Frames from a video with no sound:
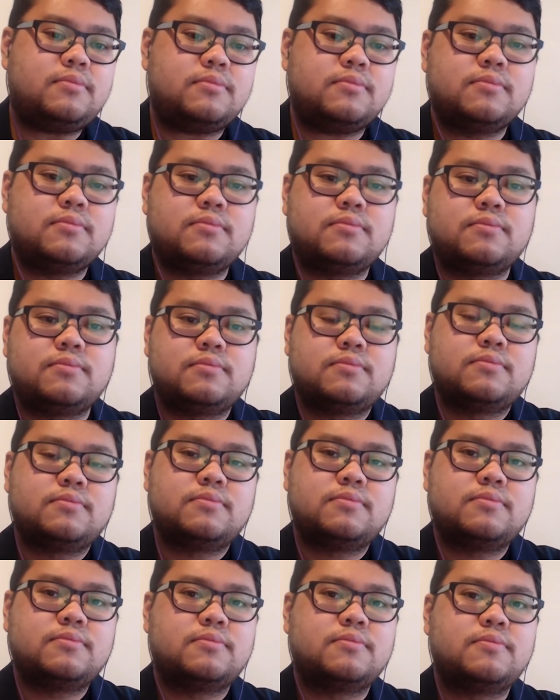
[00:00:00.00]

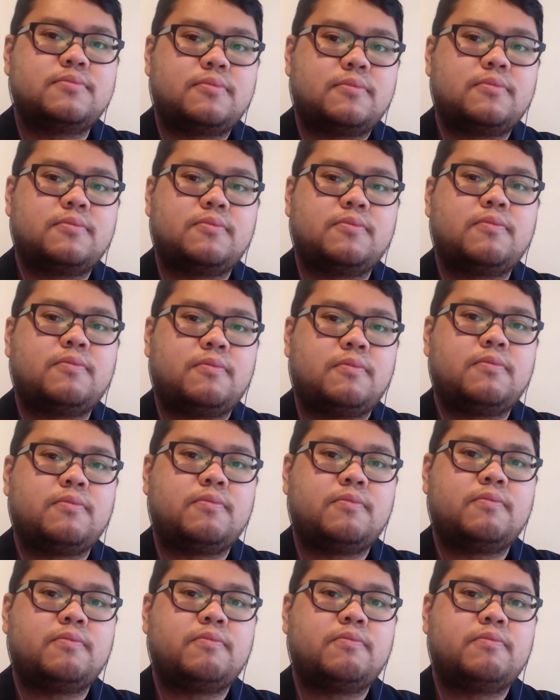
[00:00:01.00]

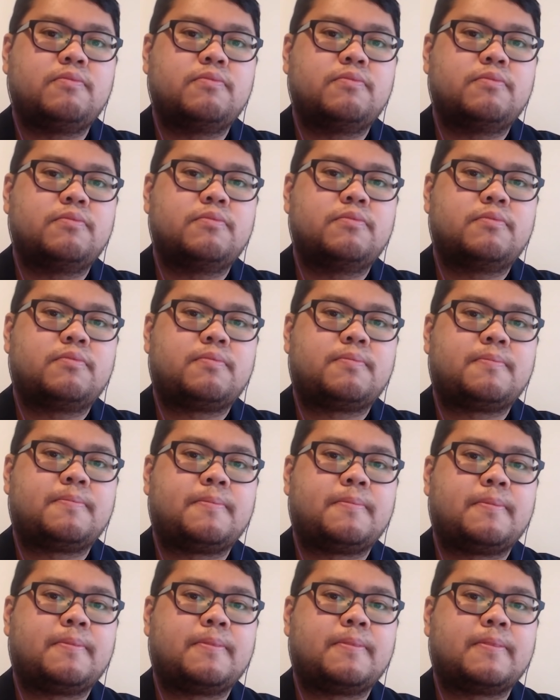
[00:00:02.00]

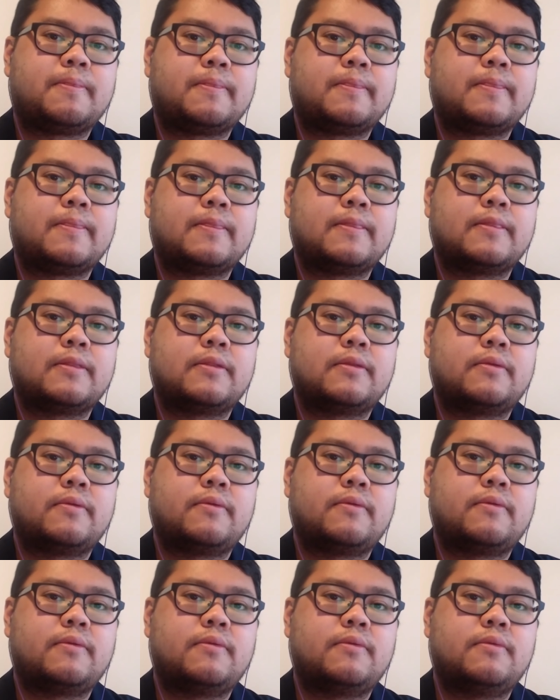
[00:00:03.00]

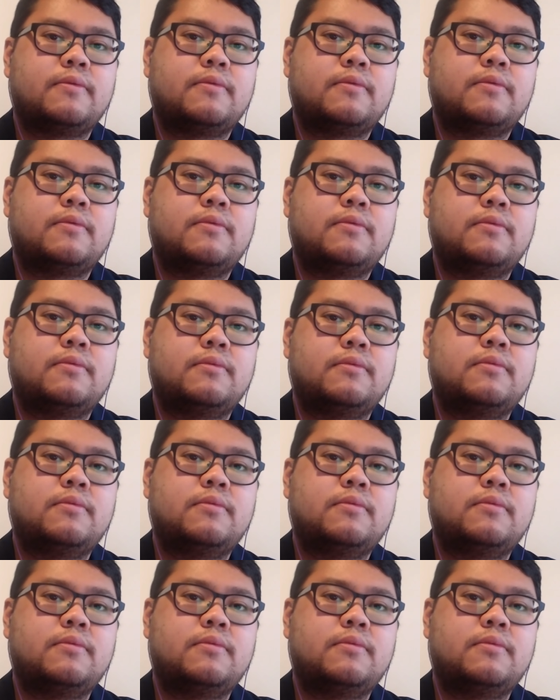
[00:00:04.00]
This person isn't speaking.